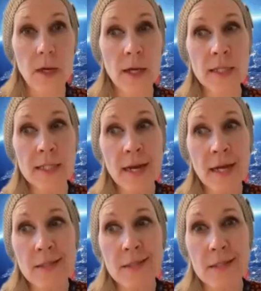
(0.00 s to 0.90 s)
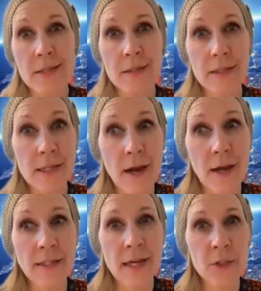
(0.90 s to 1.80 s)
And
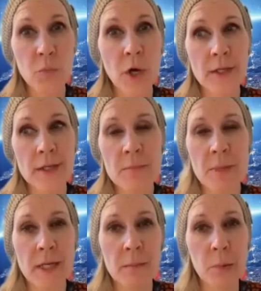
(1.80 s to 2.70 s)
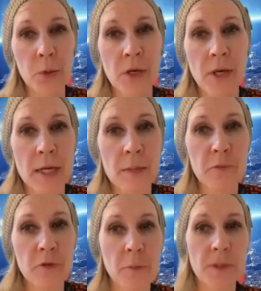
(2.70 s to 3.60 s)
yet what is being
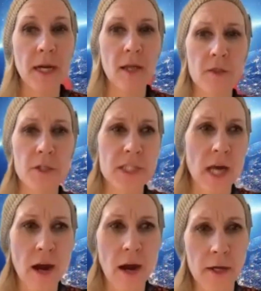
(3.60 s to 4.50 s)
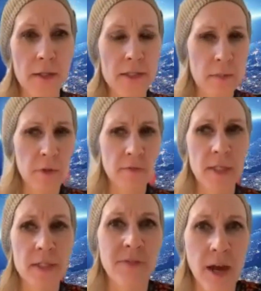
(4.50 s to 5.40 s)
proclaimed from the other side, some of it
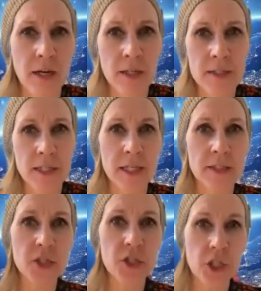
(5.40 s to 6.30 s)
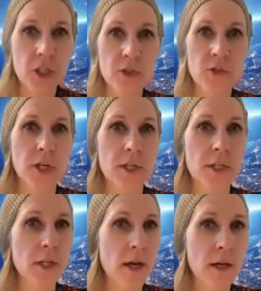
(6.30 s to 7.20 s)
is violence against
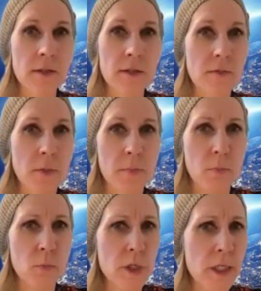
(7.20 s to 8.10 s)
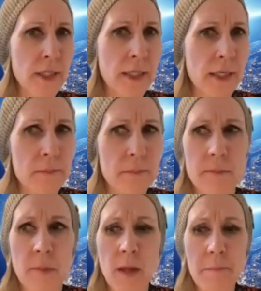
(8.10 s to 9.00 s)
children and really
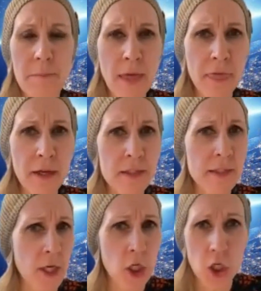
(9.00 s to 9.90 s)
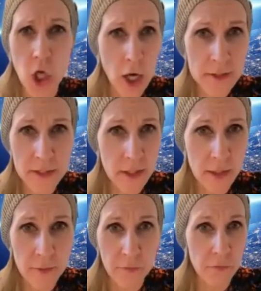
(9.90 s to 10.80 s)
methods that are not
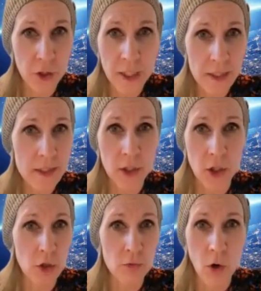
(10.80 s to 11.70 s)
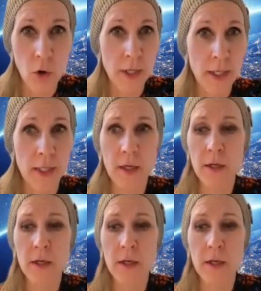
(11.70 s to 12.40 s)
safe for kids that are growing,